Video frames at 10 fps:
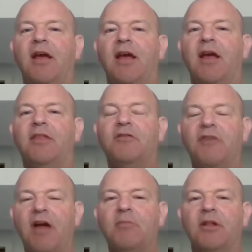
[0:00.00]
And the
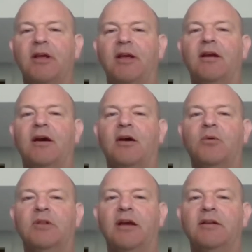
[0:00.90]
family
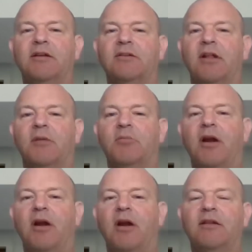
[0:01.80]
would like to
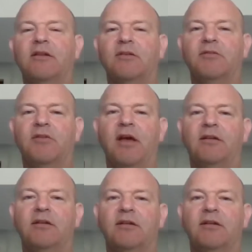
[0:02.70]
celebrate this event,